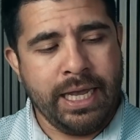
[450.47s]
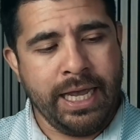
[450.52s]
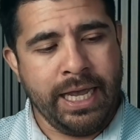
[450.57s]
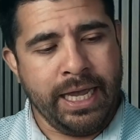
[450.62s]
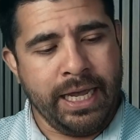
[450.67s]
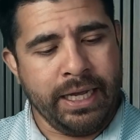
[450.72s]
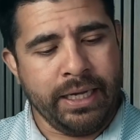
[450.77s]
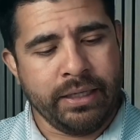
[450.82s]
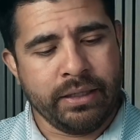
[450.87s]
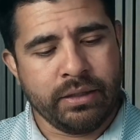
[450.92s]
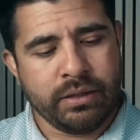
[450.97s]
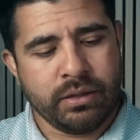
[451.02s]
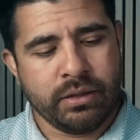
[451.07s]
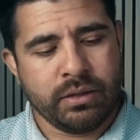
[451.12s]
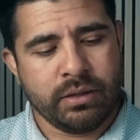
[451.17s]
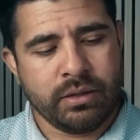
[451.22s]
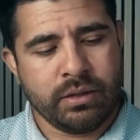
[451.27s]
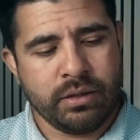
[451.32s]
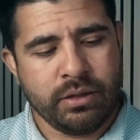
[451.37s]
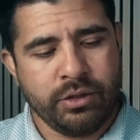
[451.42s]
And
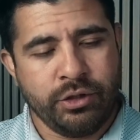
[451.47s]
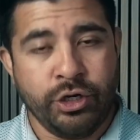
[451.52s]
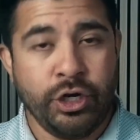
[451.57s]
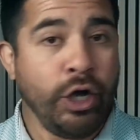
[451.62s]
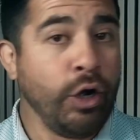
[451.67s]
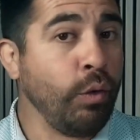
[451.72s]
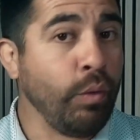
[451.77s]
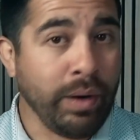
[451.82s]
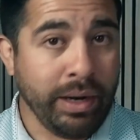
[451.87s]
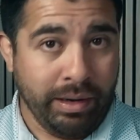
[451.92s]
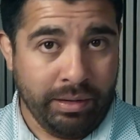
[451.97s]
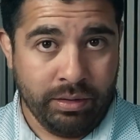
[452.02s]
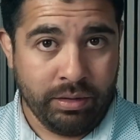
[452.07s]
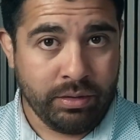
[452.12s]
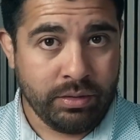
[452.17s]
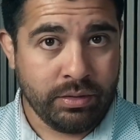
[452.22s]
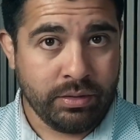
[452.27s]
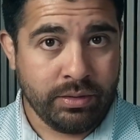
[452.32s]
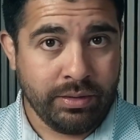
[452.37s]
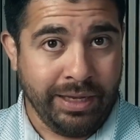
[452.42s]
nowhere,
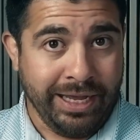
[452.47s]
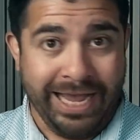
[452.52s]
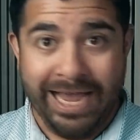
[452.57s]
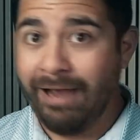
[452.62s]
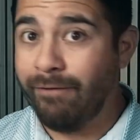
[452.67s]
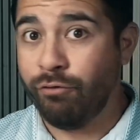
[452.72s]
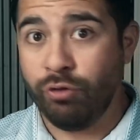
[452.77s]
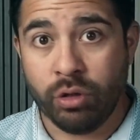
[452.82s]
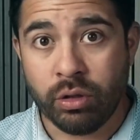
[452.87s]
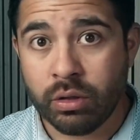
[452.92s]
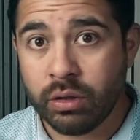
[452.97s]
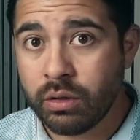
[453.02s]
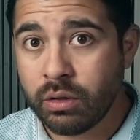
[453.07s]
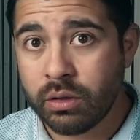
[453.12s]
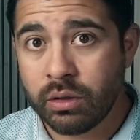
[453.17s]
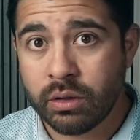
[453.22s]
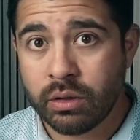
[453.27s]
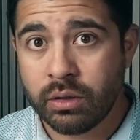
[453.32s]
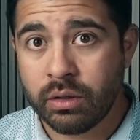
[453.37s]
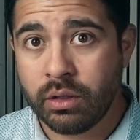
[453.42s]
ever,
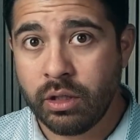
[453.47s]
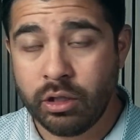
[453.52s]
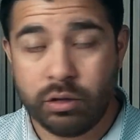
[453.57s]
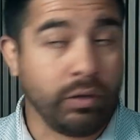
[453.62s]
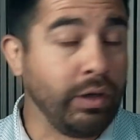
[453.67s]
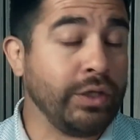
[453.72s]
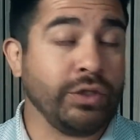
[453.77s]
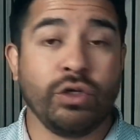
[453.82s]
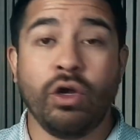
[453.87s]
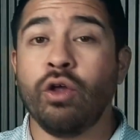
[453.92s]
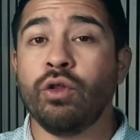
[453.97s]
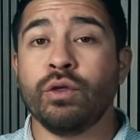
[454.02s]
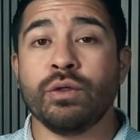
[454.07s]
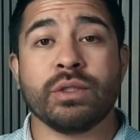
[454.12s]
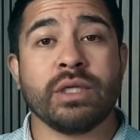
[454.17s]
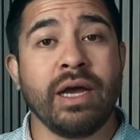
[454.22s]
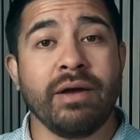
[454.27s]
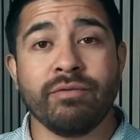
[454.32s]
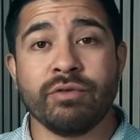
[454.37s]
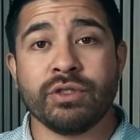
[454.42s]
across all
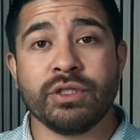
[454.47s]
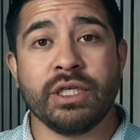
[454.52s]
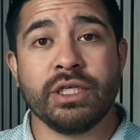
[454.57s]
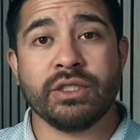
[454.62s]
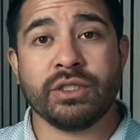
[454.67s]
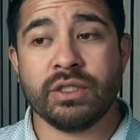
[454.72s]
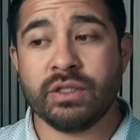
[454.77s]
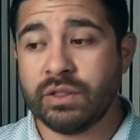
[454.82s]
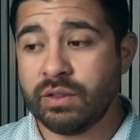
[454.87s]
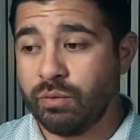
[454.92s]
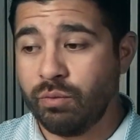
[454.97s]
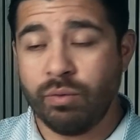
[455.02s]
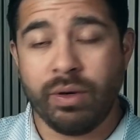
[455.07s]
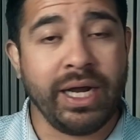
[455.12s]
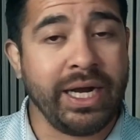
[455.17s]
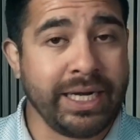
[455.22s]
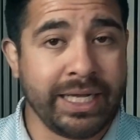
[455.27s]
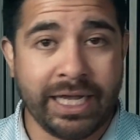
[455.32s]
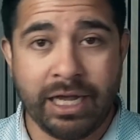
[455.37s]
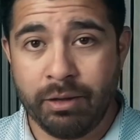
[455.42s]
those conversations and
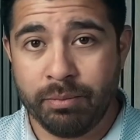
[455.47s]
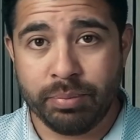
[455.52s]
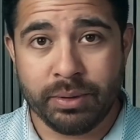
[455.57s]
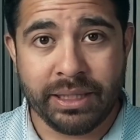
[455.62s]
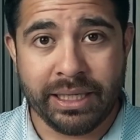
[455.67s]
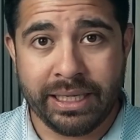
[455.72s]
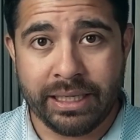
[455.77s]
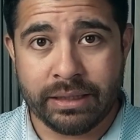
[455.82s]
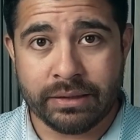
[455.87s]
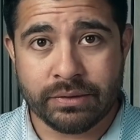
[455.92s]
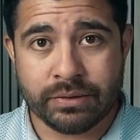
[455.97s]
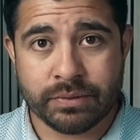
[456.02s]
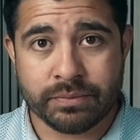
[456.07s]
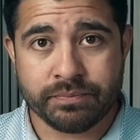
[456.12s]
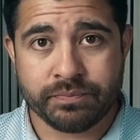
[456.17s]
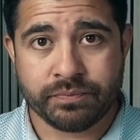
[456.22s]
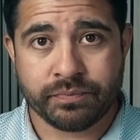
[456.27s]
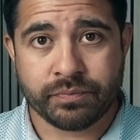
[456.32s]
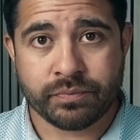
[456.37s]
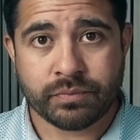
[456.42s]
writing out
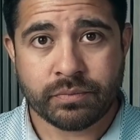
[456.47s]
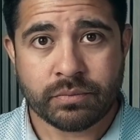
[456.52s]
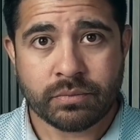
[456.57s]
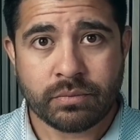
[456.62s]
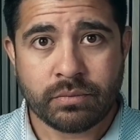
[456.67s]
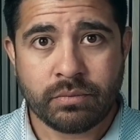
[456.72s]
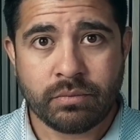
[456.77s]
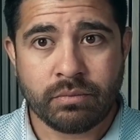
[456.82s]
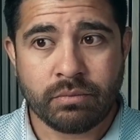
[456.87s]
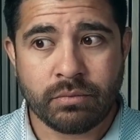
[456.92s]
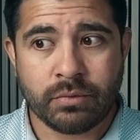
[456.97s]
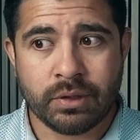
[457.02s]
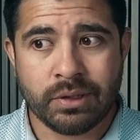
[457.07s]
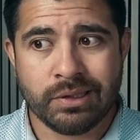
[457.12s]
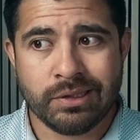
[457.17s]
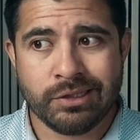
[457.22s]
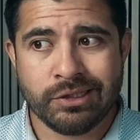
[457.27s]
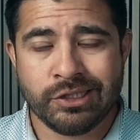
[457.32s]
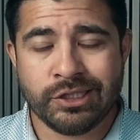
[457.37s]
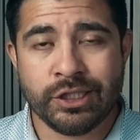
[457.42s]
plans,
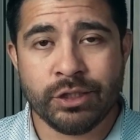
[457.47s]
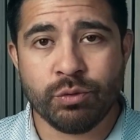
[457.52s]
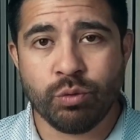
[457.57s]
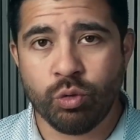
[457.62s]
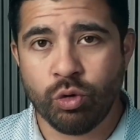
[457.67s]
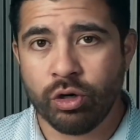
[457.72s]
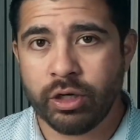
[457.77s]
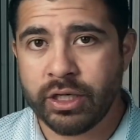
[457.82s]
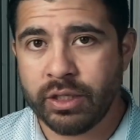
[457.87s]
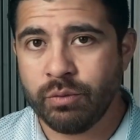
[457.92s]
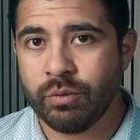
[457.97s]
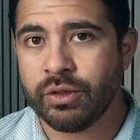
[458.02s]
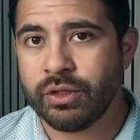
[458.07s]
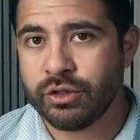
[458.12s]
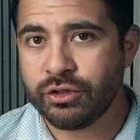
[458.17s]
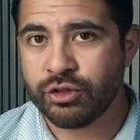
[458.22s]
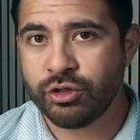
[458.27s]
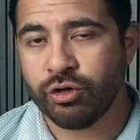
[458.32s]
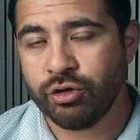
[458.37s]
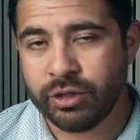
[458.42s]
did working
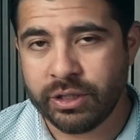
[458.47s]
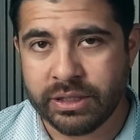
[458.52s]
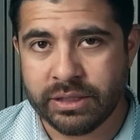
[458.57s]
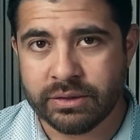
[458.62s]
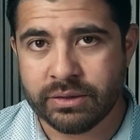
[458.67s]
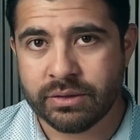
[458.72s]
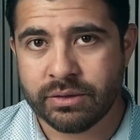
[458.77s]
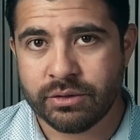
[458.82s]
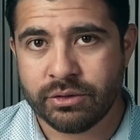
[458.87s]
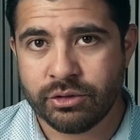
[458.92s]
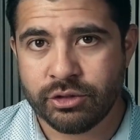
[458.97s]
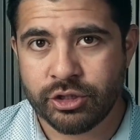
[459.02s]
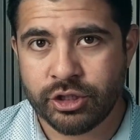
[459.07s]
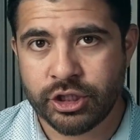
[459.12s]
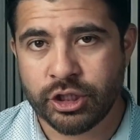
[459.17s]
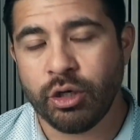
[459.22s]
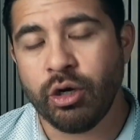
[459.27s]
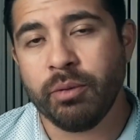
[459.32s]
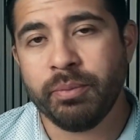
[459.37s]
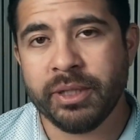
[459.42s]
with attorneys
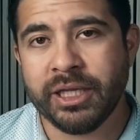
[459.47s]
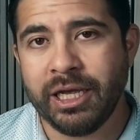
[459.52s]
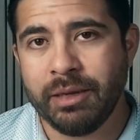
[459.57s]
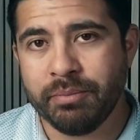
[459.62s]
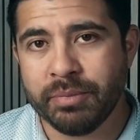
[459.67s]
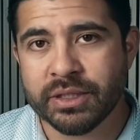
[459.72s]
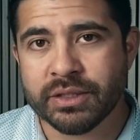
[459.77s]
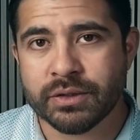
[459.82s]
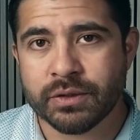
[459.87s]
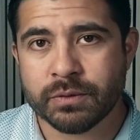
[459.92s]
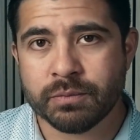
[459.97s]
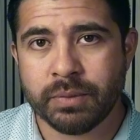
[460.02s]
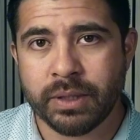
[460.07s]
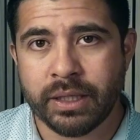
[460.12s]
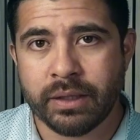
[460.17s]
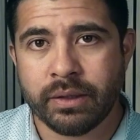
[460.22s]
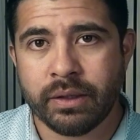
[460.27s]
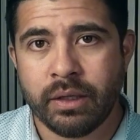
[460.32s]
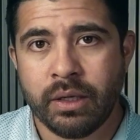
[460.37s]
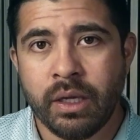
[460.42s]
show up in that business
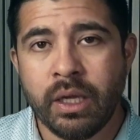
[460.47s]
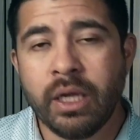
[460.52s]
plan.